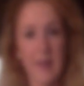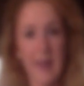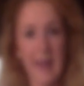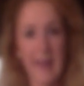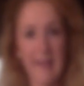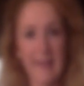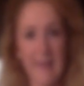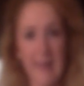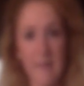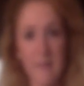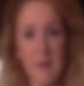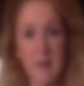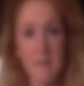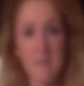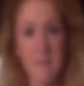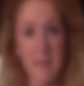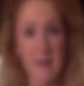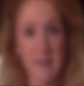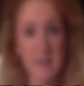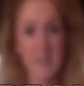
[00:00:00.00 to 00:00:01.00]
a lemon
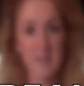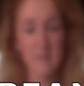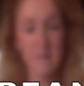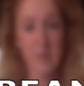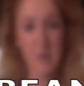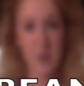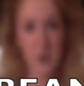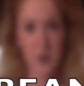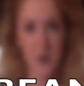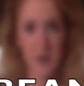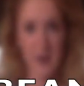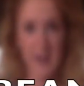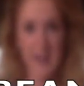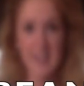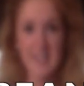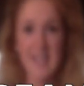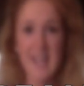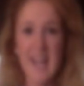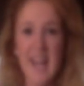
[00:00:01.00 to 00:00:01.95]
mint vinaigrette.